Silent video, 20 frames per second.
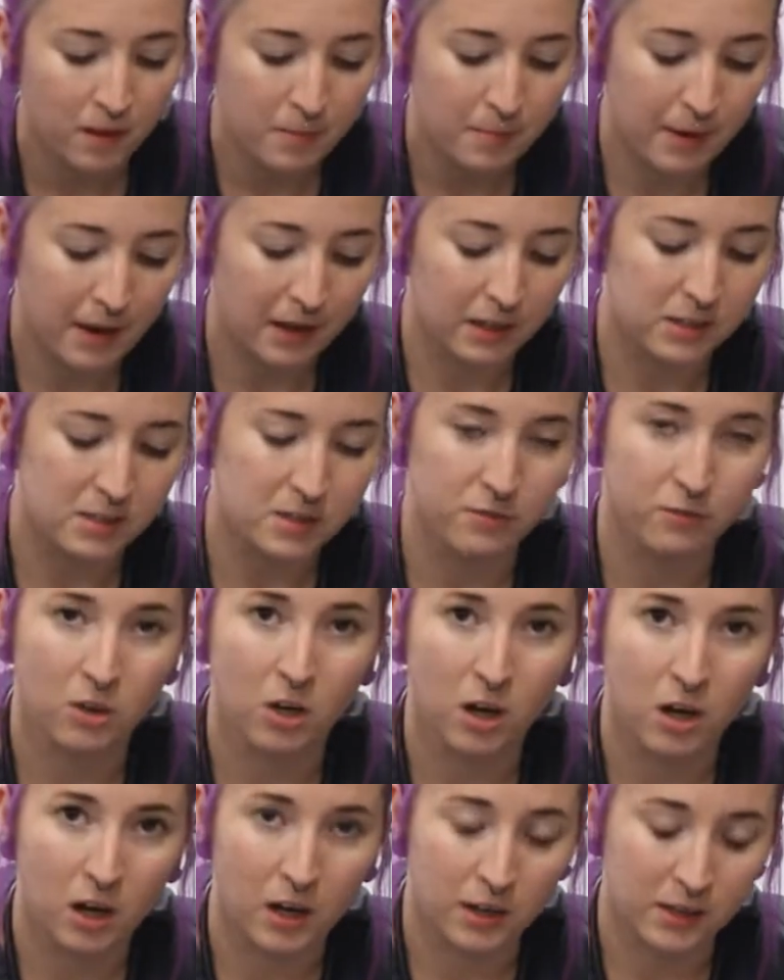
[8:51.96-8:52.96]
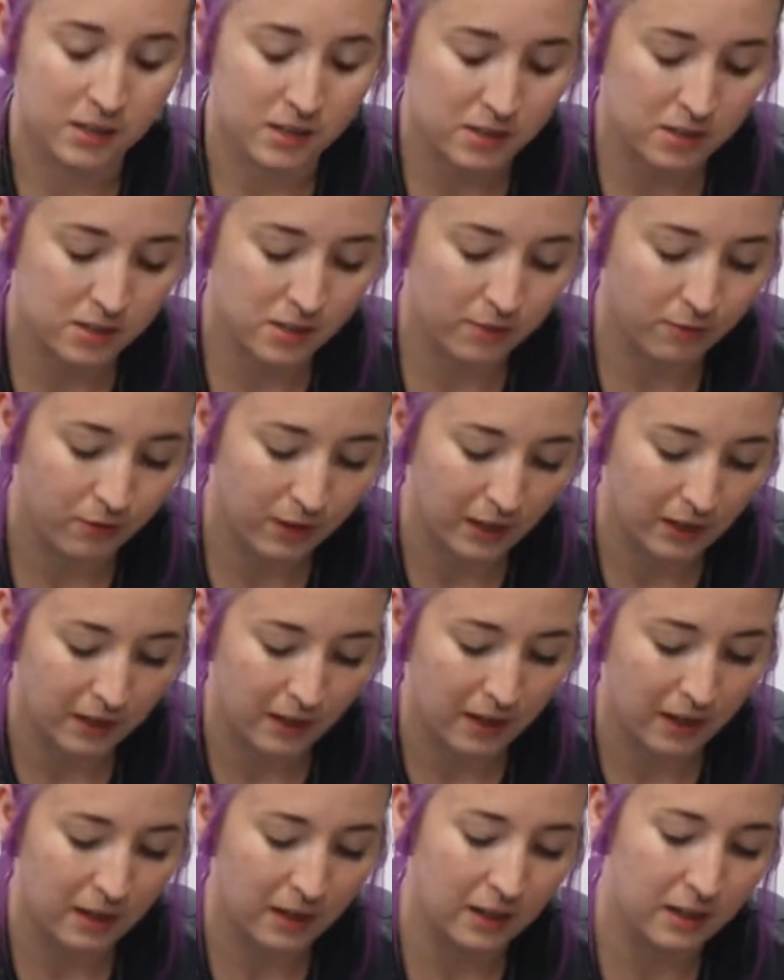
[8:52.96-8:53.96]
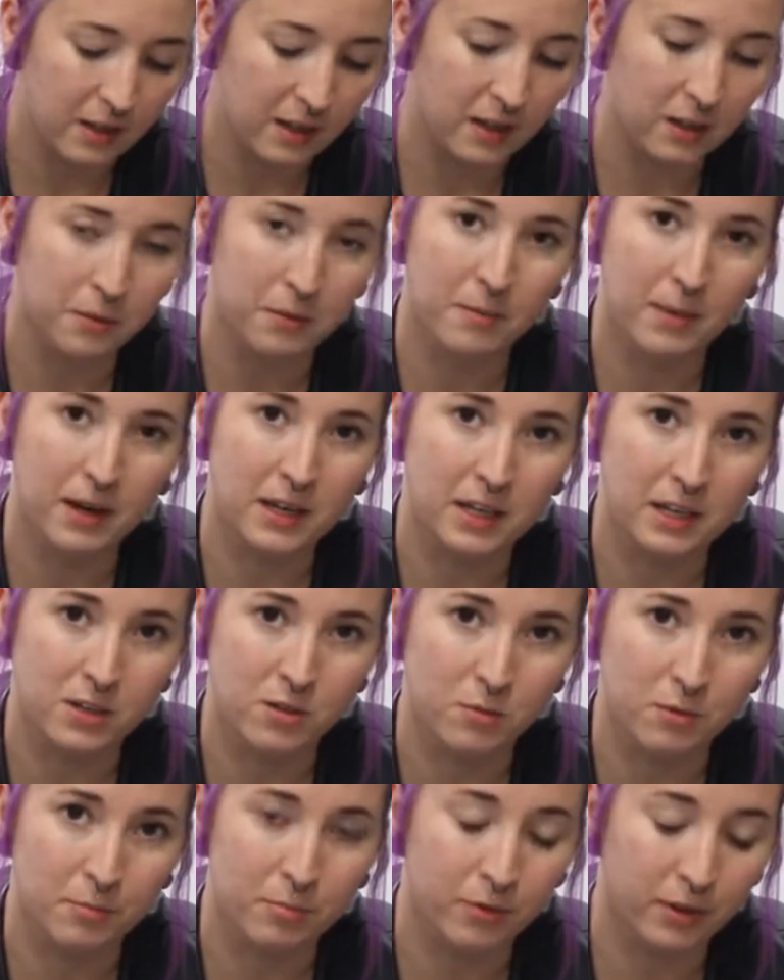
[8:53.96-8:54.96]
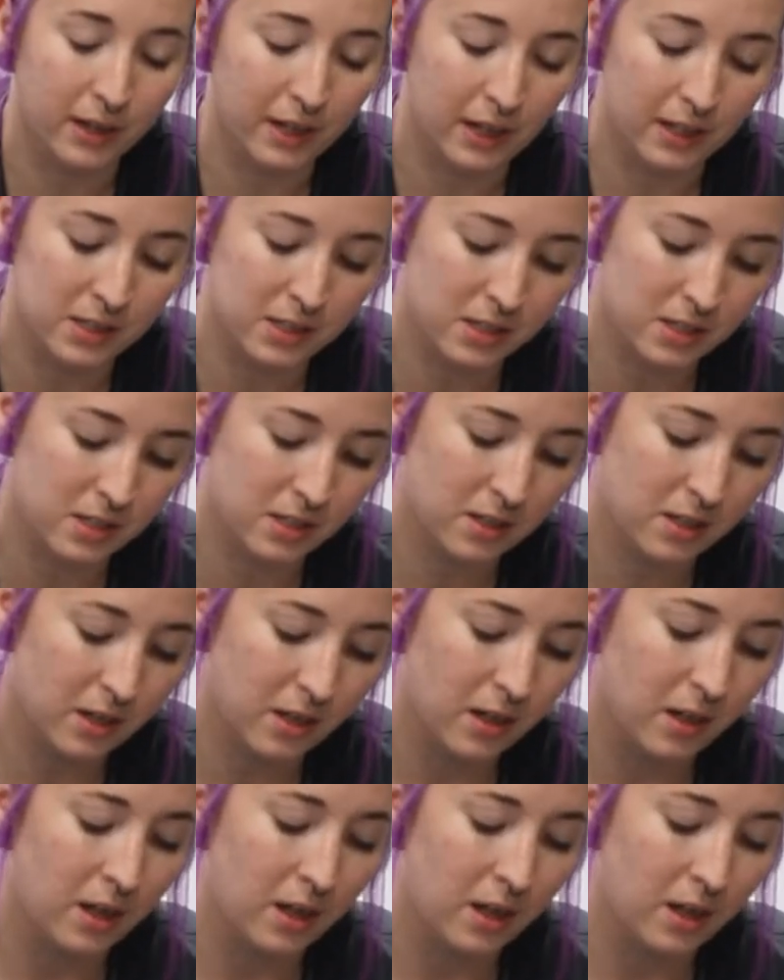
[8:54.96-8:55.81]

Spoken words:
packs of gauze, stuff like that, anything that we might need to replace.